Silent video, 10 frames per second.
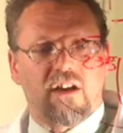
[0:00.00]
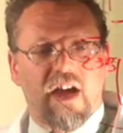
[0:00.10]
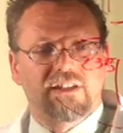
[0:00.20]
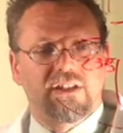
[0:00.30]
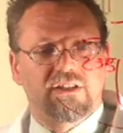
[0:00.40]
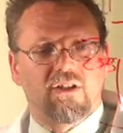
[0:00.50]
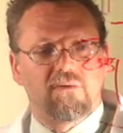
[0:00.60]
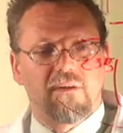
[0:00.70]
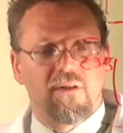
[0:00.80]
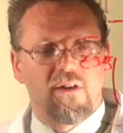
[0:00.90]

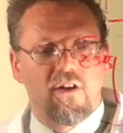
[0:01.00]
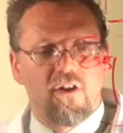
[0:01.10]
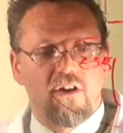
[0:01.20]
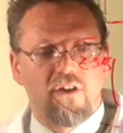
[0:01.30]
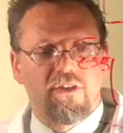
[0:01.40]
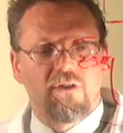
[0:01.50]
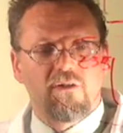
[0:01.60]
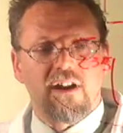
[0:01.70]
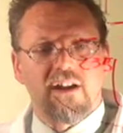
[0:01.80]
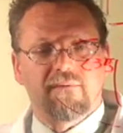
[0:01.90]
isotope
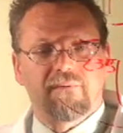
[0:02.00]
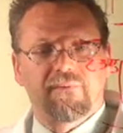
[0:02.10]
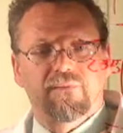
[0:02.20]
thorium.